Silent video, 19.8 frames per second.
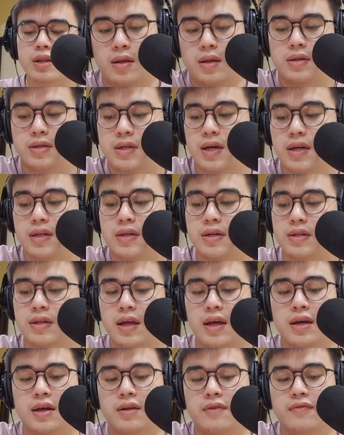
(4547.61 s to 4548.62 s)
it's either
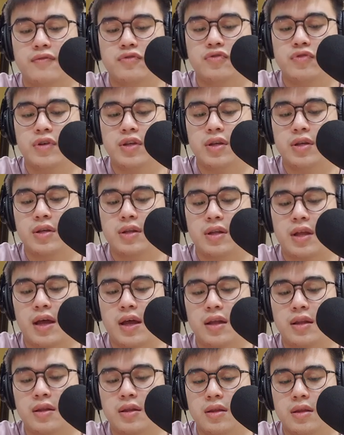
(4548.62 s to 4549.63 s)
negative 3,
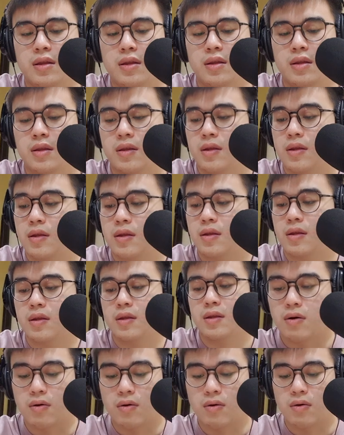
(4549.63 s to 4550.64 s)
10
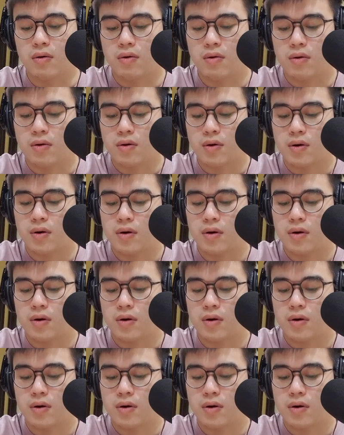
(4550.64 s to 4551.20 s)
or